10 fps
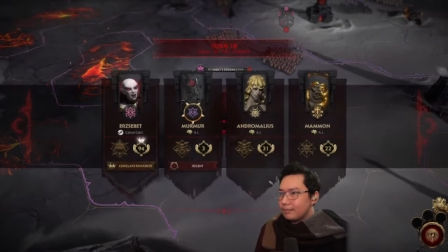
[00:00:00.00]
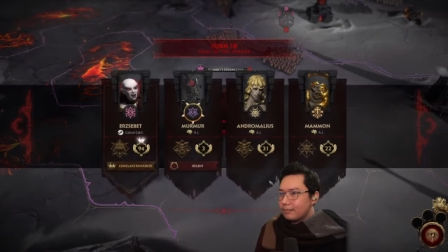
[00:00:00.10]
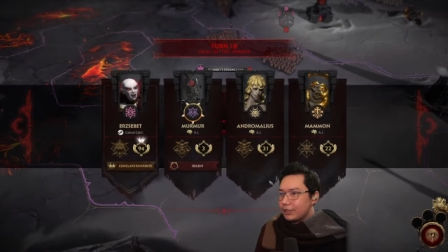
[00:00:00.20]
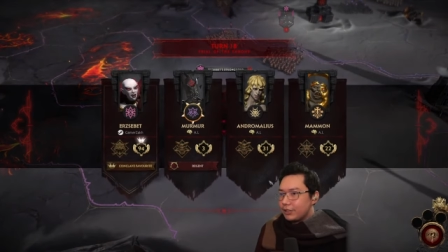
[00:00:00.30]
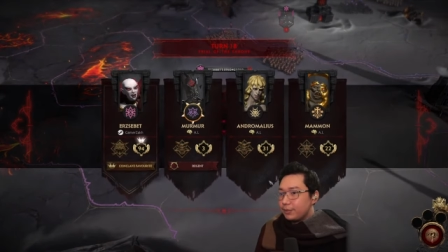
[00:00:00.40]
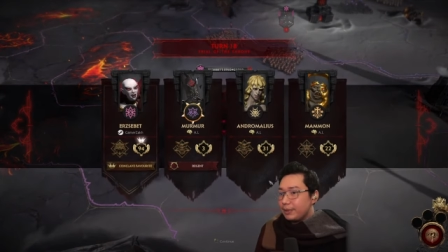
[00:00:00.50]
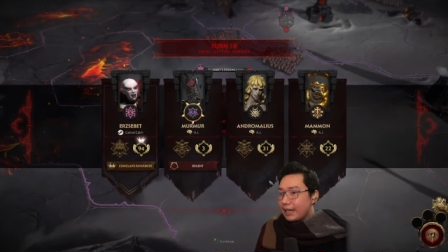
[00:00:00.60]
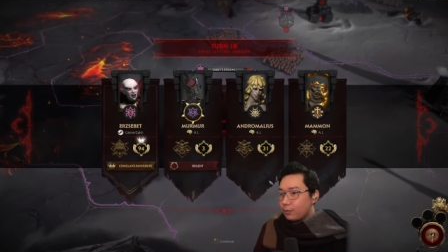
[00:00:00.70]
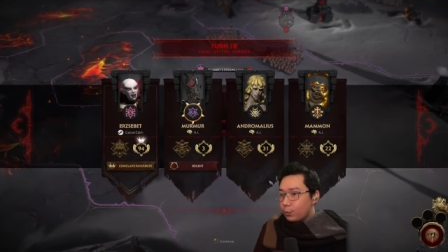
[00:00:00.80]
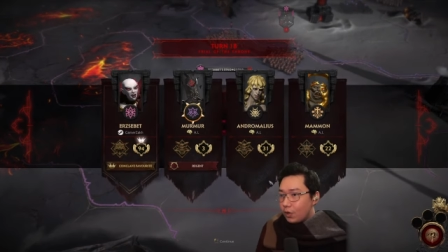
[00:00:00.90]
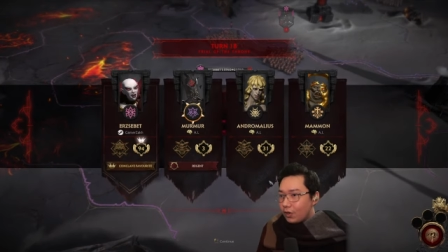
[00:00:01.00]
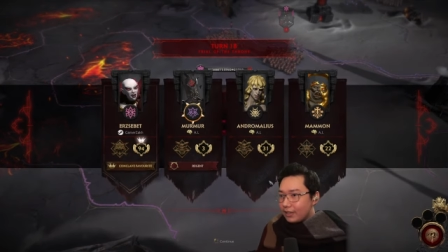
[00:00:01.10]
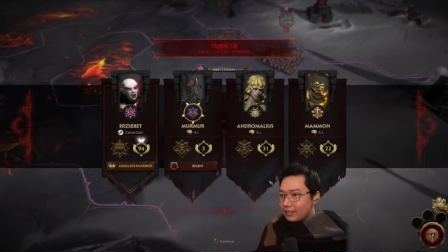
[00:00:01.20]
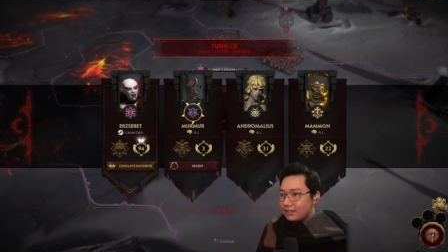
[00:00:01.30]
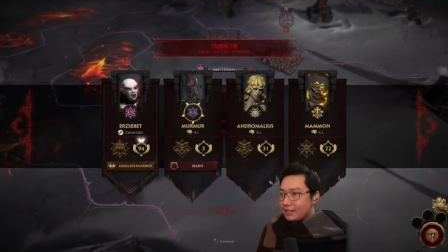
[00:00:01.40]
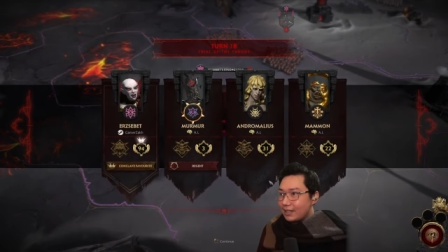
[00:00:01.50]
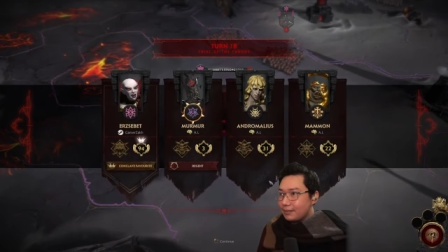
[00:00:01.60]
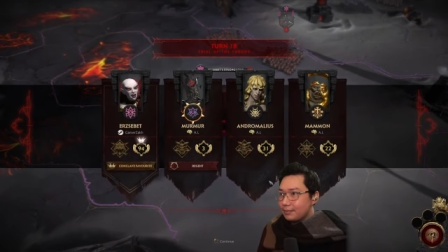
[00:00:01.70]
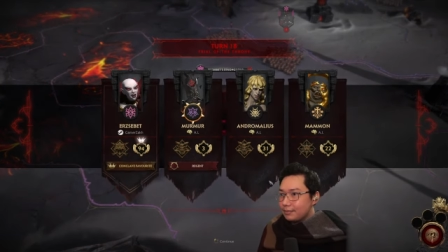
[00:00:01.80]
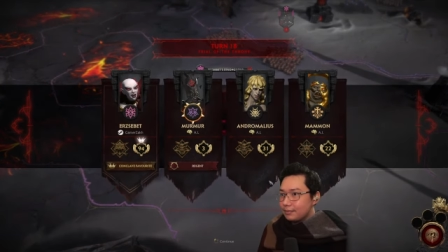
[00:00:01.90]
We should be at war this
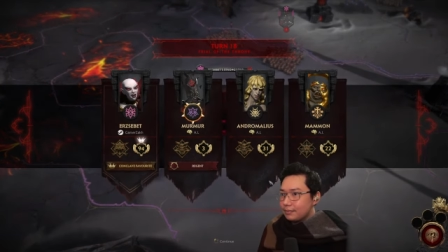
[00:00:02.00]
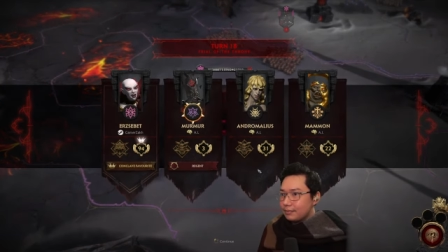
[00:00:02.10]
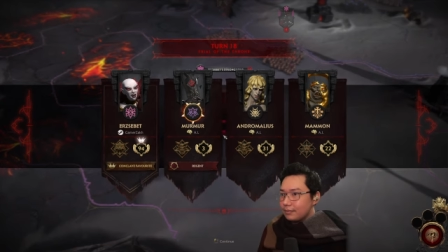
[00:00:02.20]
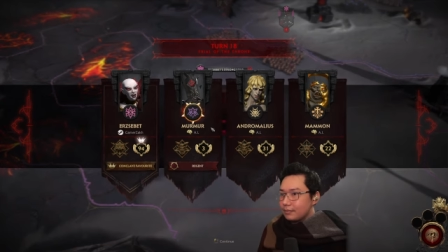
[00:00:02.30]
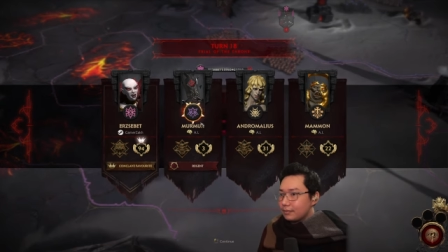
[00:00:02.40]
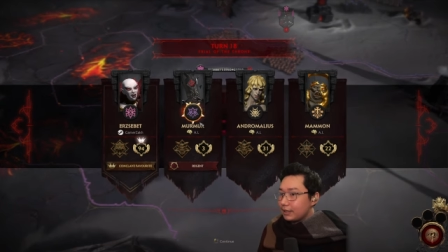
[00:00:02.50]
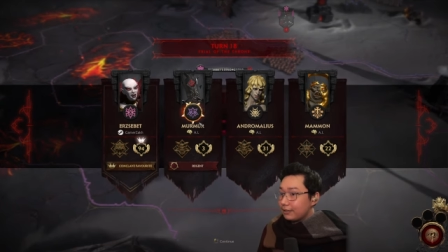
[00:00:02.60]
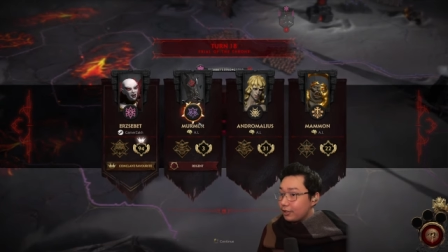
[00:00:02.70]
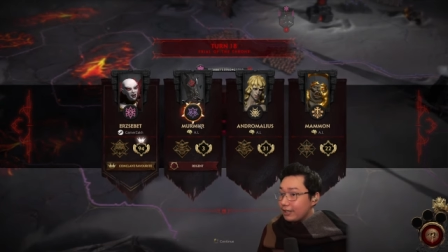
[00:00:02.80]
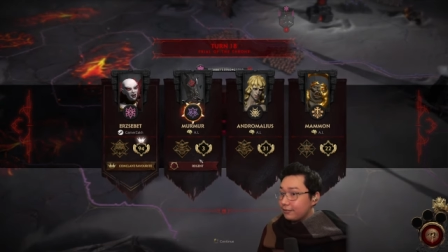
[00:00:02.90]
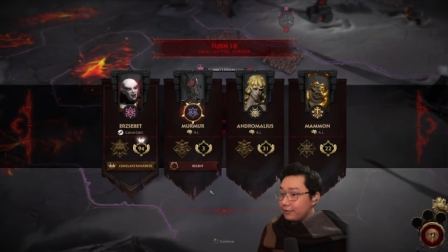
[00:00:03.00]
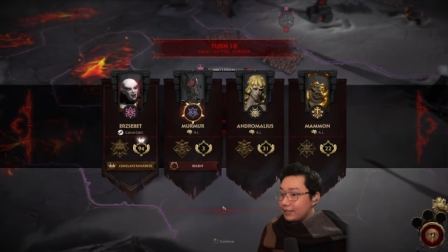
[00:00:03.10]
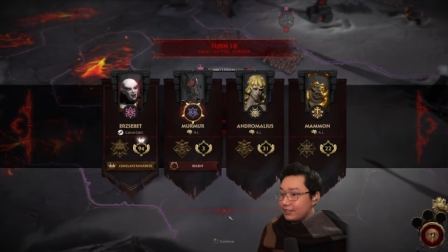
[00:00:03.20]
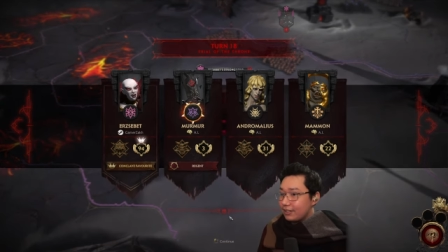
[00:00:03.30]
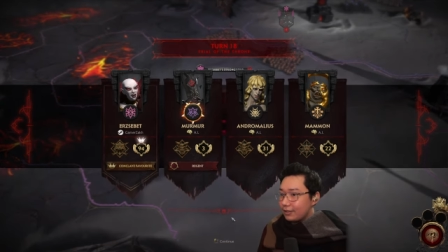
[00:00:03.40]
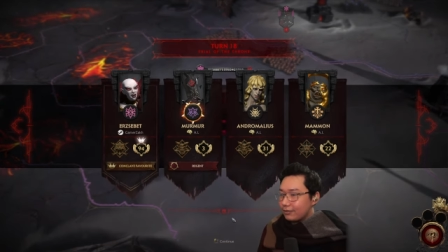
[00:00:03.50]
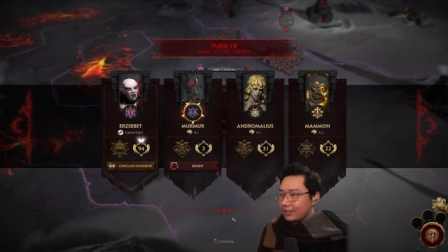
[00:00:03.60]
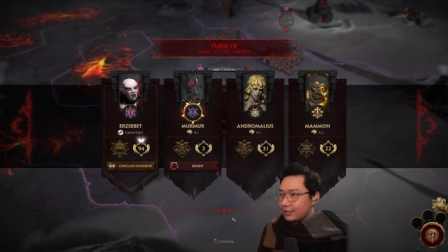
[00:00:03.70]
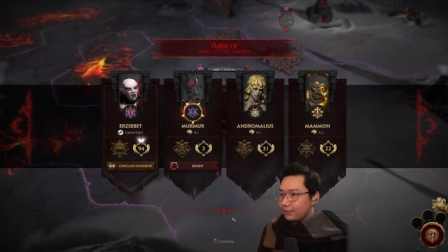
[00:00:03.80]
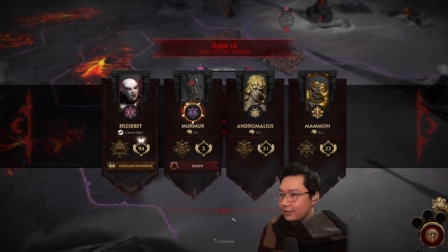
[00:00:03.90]
time. They're going first though. For
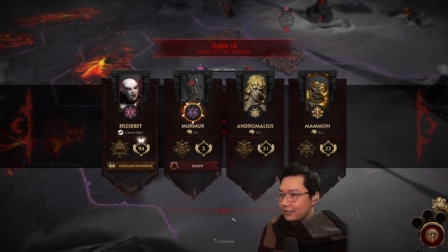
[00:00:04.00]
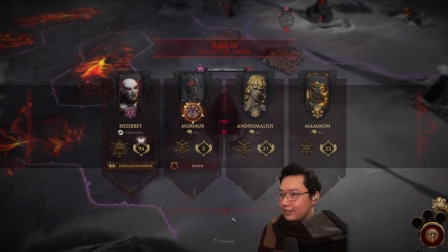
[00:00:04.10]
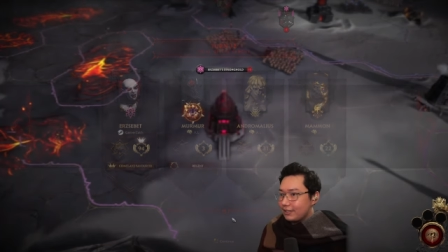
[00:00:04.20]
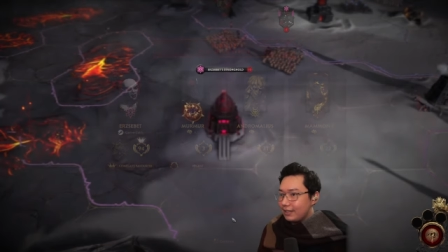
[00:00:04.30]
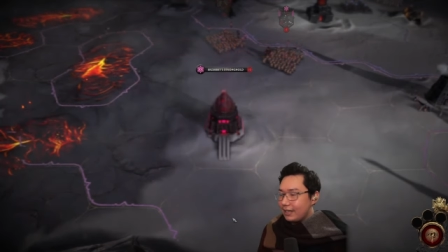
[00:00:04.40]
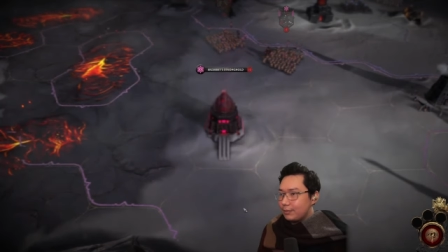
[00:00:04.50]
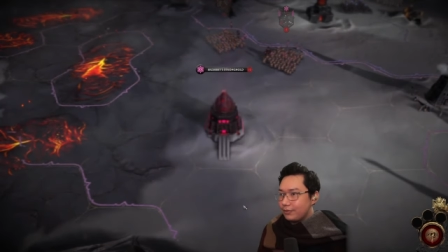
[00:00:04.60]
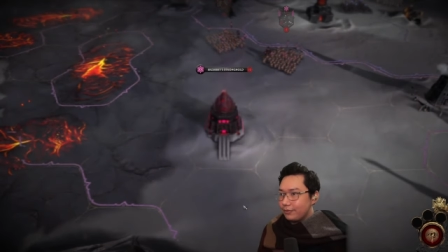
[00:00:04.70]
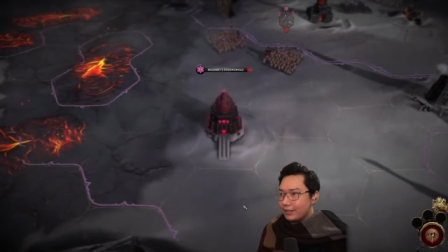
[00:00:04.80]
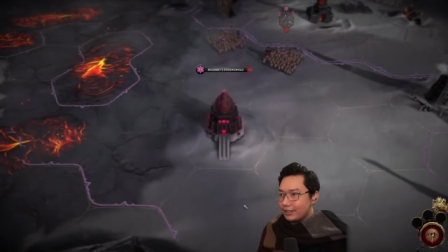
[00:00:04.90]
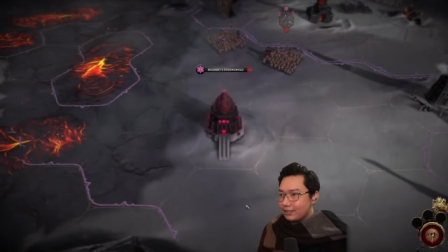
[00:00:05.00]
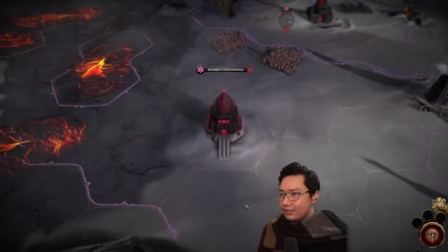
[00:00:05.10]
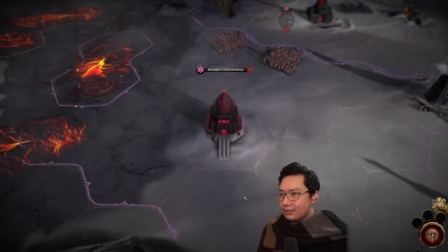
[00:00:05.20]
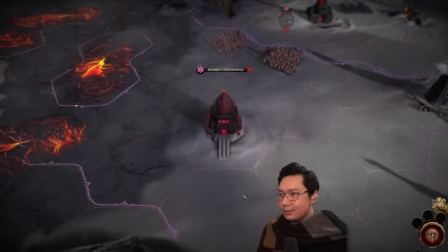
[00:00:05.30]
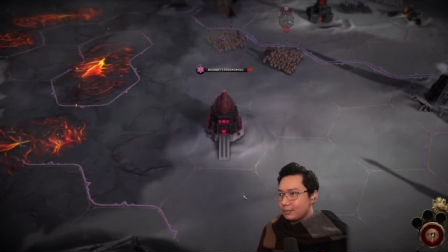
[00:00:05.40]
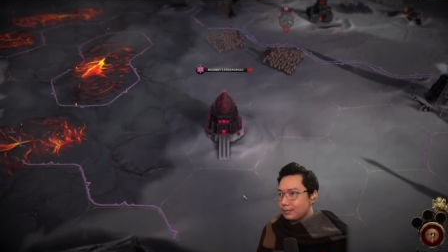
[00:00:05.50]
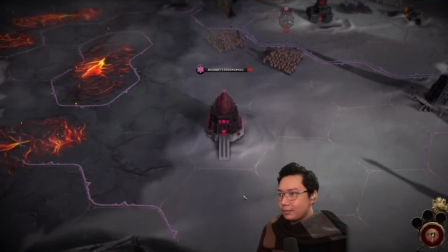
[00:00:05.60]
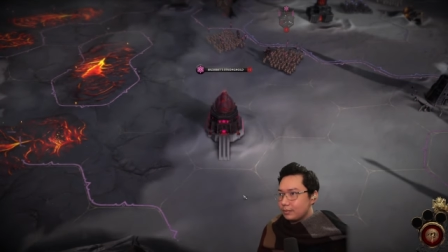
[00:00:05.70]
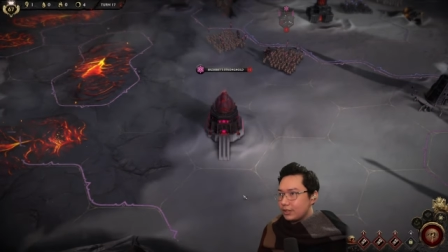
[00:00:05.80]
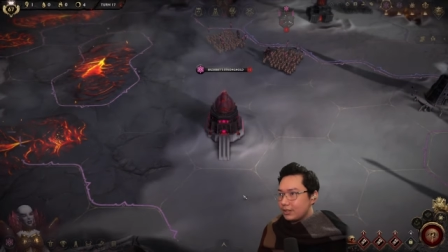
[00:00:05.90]
this first turn, they move first.
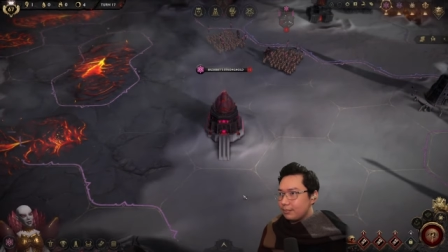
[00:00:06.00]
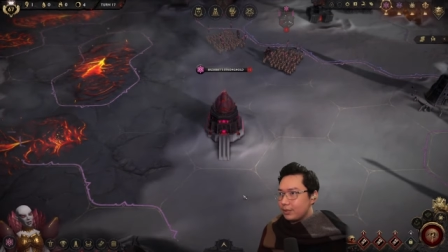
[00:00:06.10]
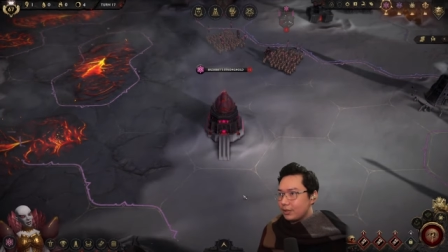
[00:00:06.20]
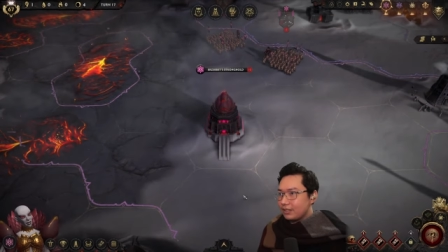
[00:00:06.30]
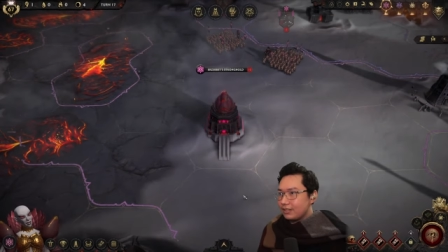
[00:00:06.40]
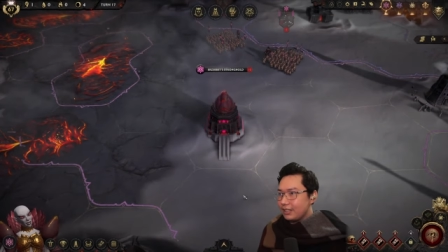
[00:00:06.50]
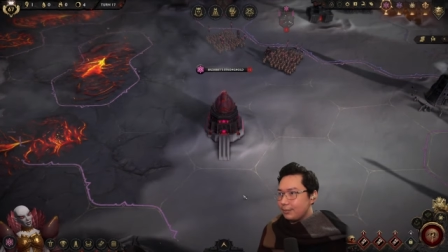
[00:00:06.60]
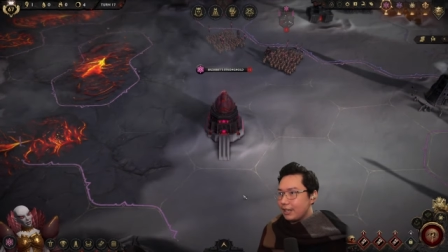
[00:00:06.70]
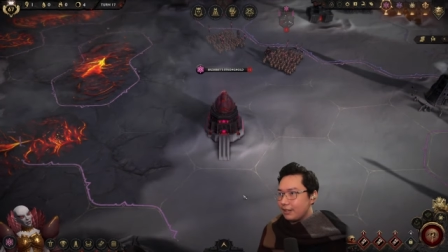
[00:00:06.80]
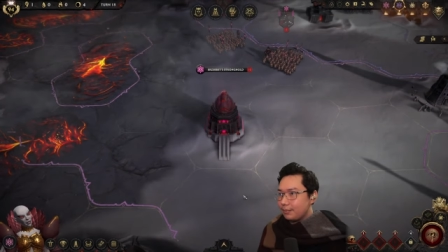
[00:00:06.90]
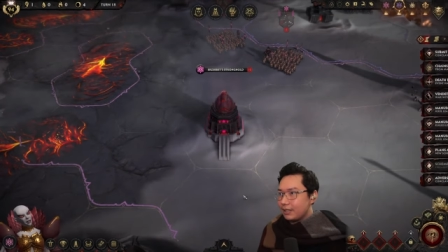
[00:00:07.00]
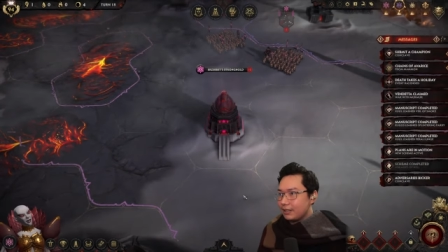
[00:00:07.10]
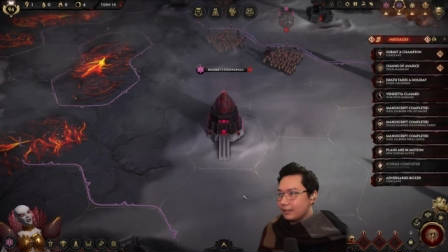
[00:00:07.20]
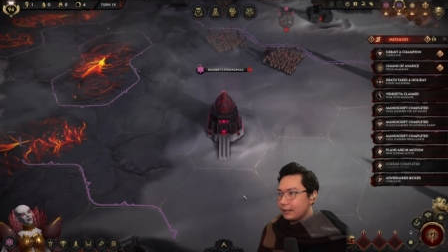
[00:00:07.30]
Just important to keep that in mind.